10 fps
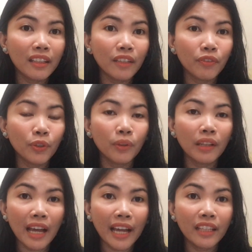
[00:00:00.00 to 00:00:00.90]
if you
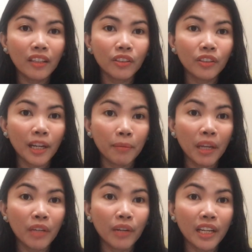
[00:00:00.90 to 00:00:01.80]
lied on your
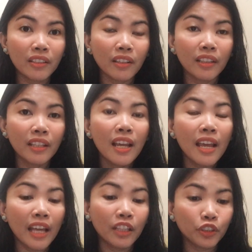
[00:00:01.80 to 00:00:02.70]
immigration
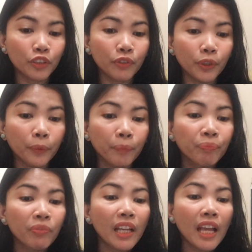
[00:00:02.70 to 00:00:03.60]
interview.
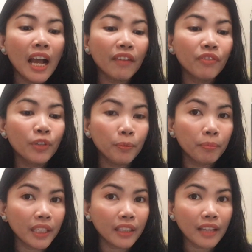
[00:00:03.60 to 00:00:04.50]
Have you
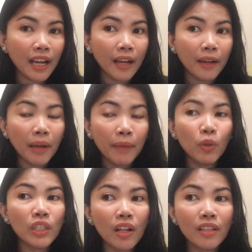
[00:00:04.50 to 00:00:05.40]
met, I
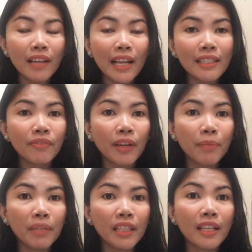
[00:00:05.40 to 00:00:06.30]
was also asked if I
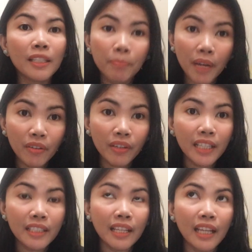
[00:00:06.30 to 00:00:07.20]
meet his
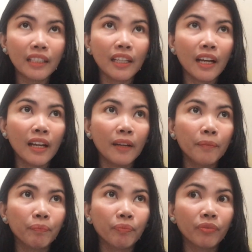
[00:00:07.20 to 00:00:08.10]
parents, and
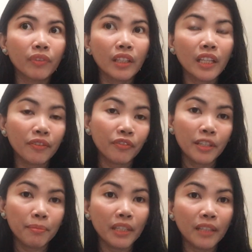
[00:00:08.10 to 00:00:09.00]
if
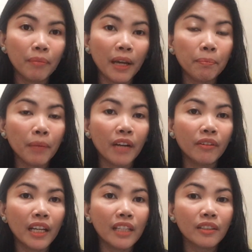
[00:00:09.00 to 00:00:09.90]
he meet my
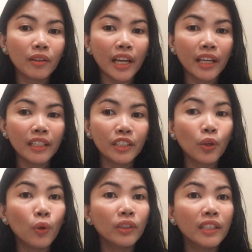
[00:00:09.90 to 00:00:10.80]
parents. So I
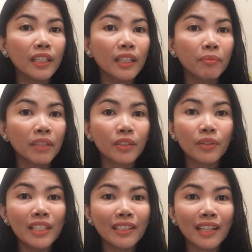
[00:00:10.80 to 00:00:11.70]
showed him the
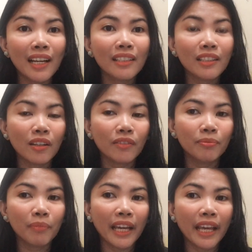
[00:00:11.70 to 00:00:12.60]
screenshots of
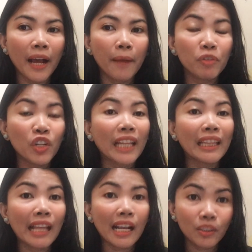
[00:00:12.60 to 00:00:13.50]
my
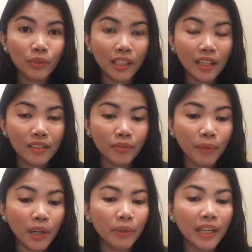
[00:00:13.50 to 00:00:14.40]
chat logs with his
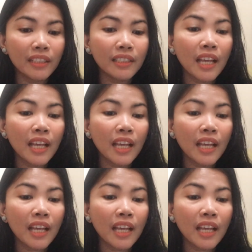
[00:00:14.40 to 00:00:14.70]
parents.